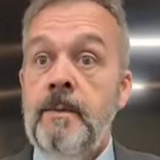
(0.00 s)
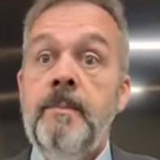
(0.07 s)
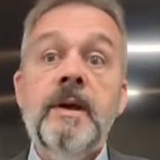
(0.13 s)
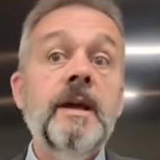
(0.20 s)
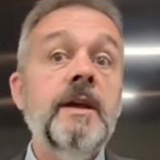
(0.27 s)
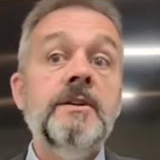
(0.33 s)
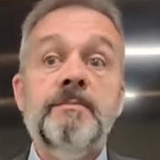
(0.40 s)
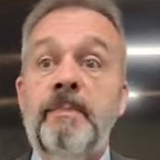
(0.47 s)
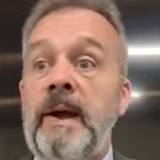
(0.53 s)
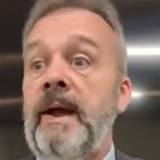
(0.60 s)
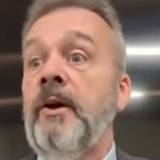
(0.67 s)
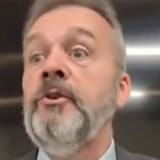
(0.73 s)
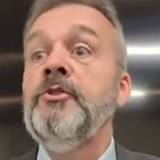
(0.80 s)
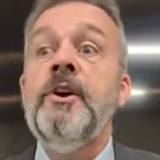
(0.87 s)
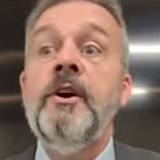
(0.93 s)
Because
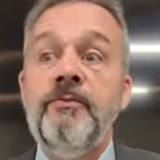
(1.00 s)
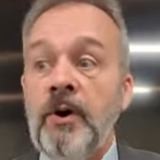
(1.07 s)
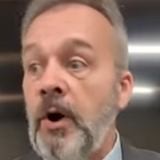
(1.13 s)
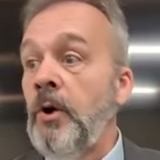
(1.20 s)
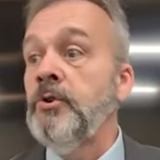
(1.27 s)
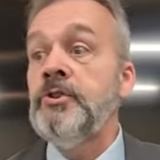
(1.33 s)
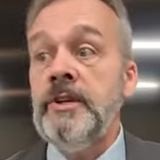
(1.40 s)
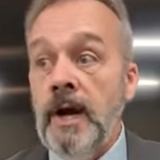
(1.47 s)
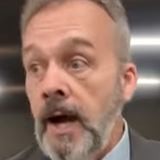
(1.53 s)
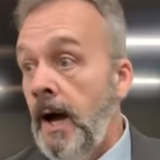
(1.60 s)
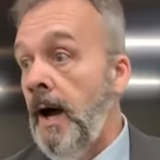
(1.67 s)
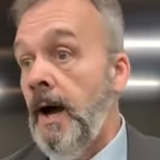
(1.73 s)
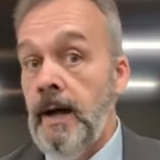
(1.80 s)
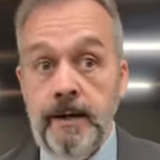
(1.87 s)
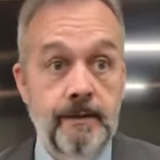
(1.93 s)
Baal's a false
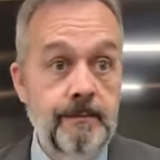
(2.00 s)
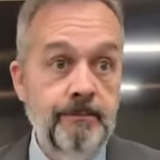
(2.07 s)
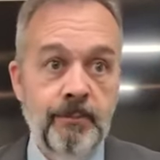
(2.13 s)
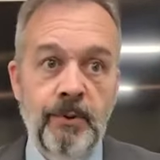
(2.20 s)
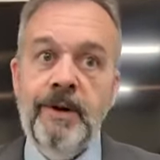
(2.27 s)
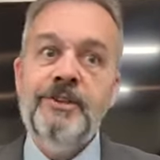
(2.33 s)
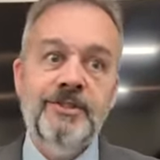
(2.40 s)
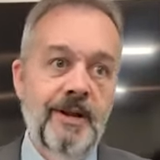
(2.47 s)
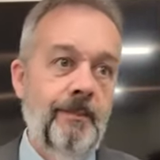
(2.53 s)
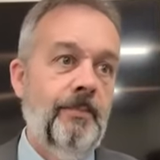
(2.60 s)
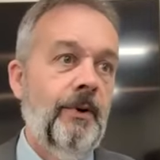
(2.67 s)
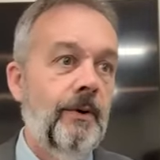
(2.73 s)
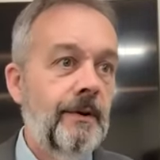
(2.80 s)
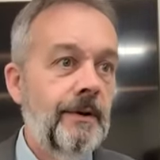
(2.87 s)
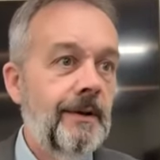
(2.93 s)
god. Pretty
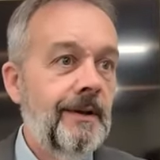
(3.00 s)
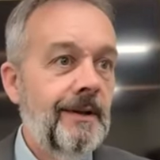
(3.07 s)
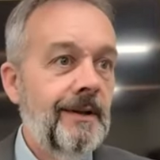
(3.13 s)
simple.